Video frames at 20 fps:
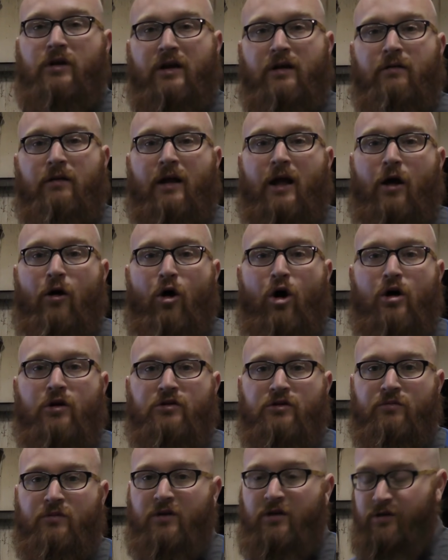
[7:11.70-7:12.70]
and how
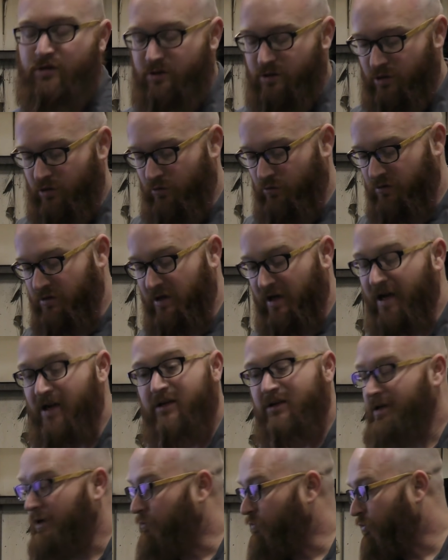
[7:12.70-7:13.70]
awesome it is to use. The
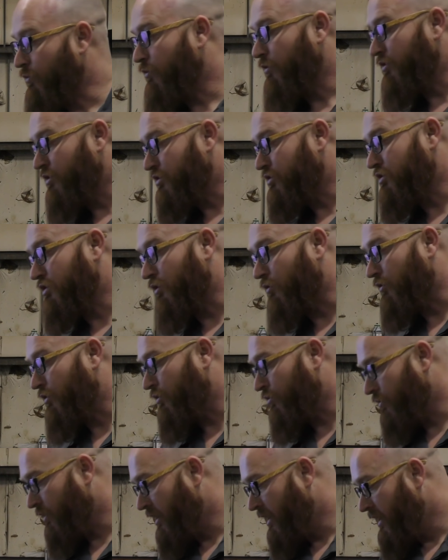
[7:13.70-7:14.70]
next thing we're going to show
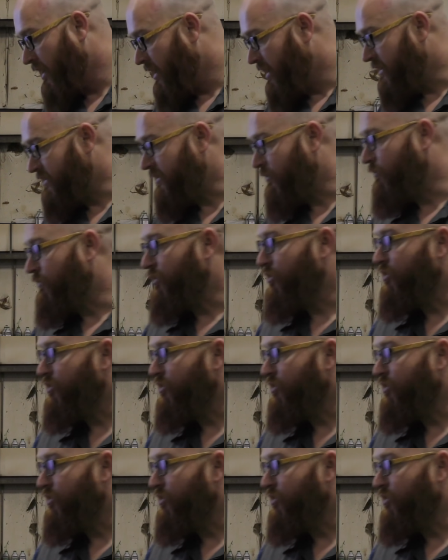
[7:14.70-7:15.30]
you is that when